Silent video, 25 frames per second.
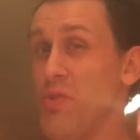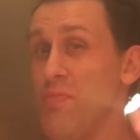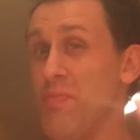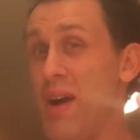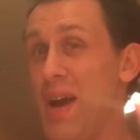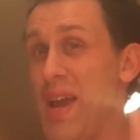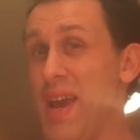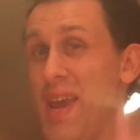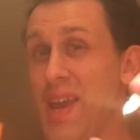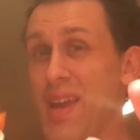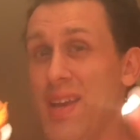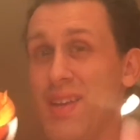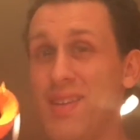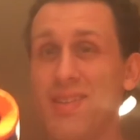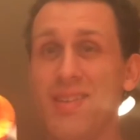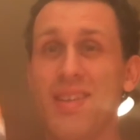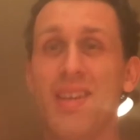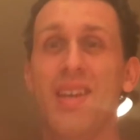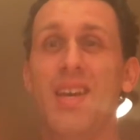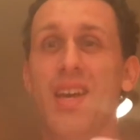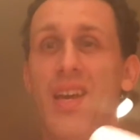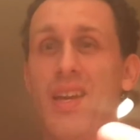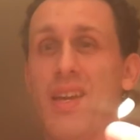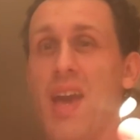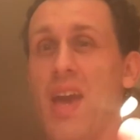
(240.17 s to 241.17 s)
with my hands,
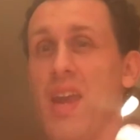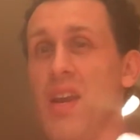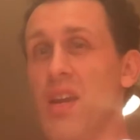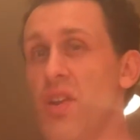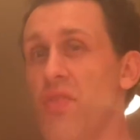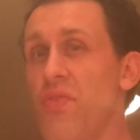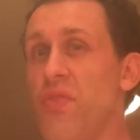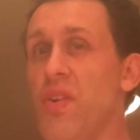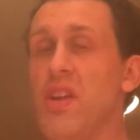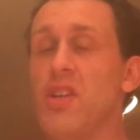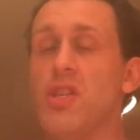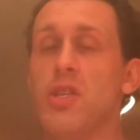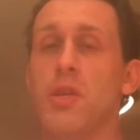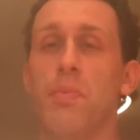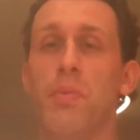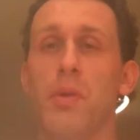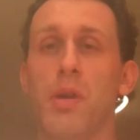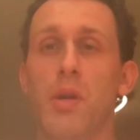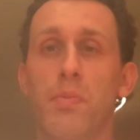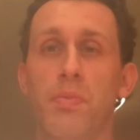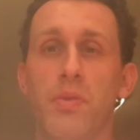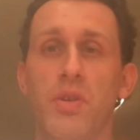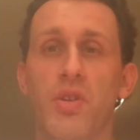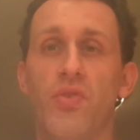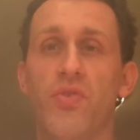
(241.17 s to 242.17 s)
it kind of defeats the
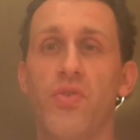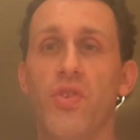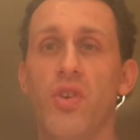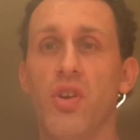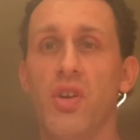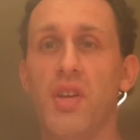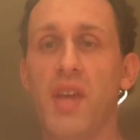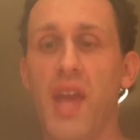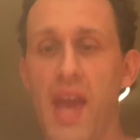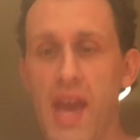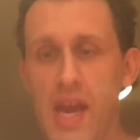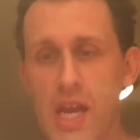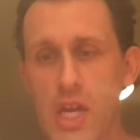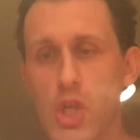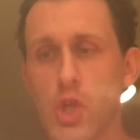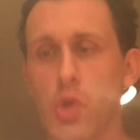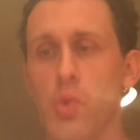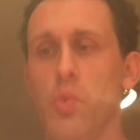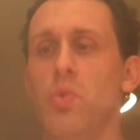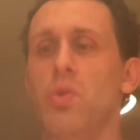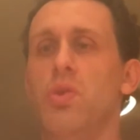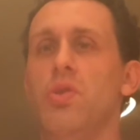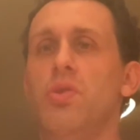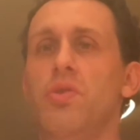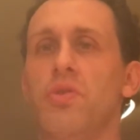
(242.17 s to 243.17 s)
purpose for a
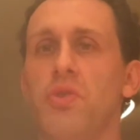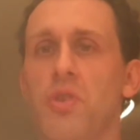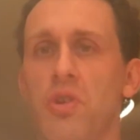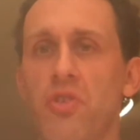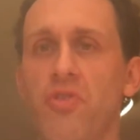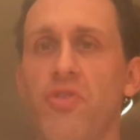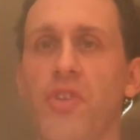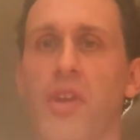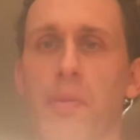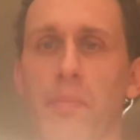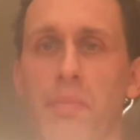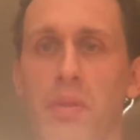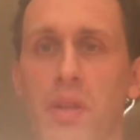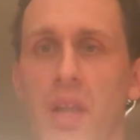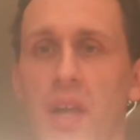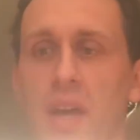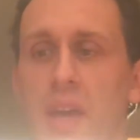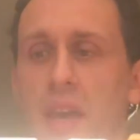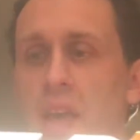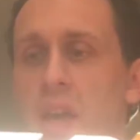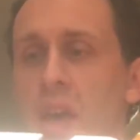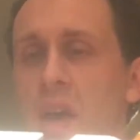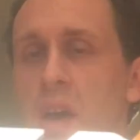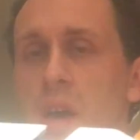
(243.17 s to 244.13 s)
casual nerfing play.